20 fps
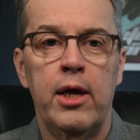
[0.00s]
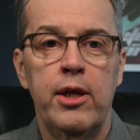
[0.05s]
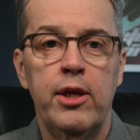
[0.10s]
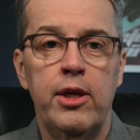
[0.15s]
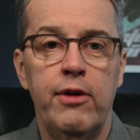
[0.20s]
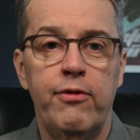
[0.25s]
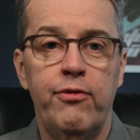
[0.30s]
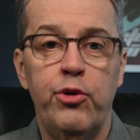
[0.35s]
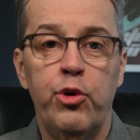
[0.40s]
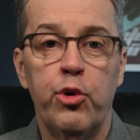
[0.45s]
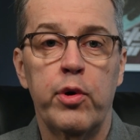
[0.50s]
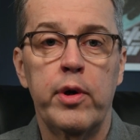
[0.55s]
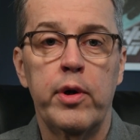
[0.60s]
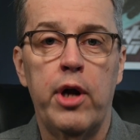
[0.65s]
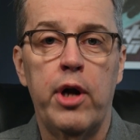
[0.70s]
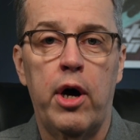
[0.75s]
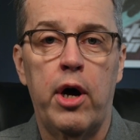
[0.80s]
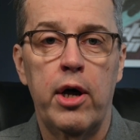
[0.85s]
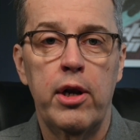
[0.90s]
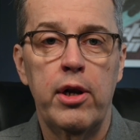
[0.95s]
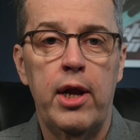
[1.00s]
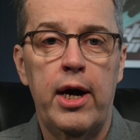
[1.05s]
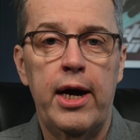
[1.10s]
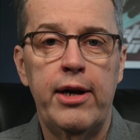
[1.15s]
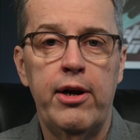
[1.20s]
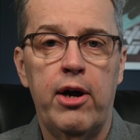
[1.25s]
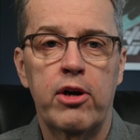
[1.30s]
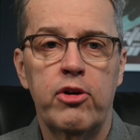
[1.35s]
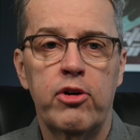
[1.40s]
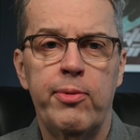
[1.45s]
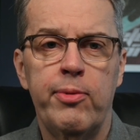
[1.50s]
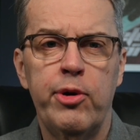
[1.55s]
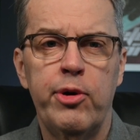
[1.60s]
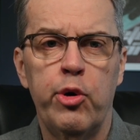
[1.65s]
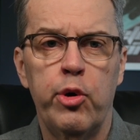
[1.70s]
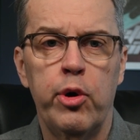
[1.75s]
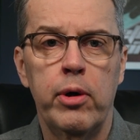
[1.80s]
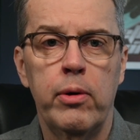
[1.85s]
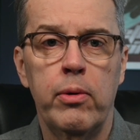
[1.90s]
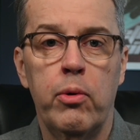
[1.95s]
If you're an online
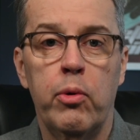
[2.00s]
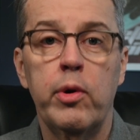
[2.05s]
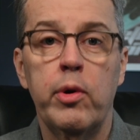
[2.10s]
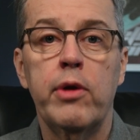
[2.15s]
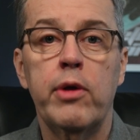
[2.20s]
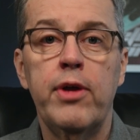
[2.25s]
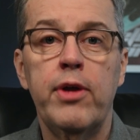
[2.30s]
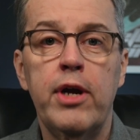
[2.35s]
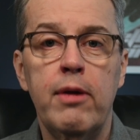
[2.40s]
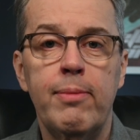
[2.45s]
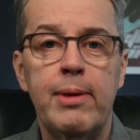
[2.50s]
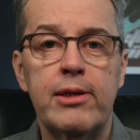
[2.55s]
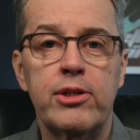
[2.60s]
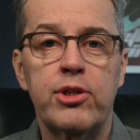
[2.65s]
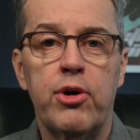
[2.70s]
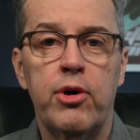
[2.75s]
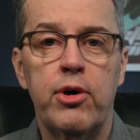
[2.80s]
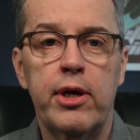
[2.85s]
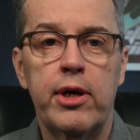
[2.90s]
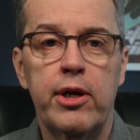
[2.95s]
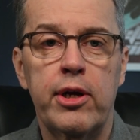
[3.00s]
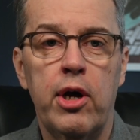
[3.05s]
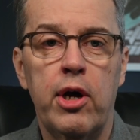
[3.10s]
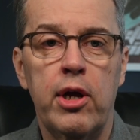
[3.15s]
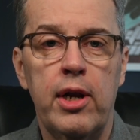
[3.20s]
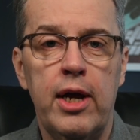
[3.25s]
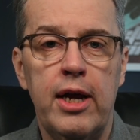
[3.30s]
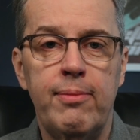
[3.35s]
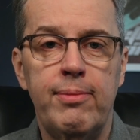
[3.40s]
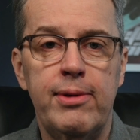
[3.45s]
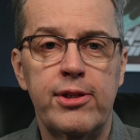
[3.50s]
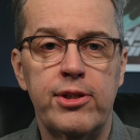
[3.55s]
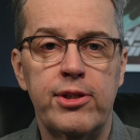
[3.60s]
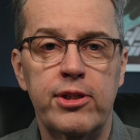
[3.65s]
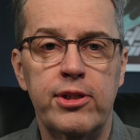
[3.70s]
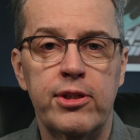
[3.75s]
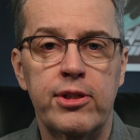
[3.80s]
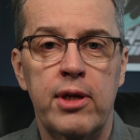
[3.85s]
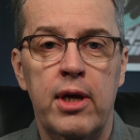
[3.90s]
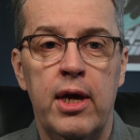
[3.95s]
entrepreneur or you're thinking about starting an online
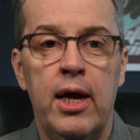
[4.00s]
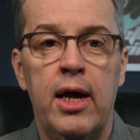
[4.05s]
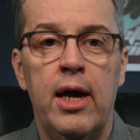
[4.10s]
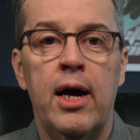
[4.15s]
business,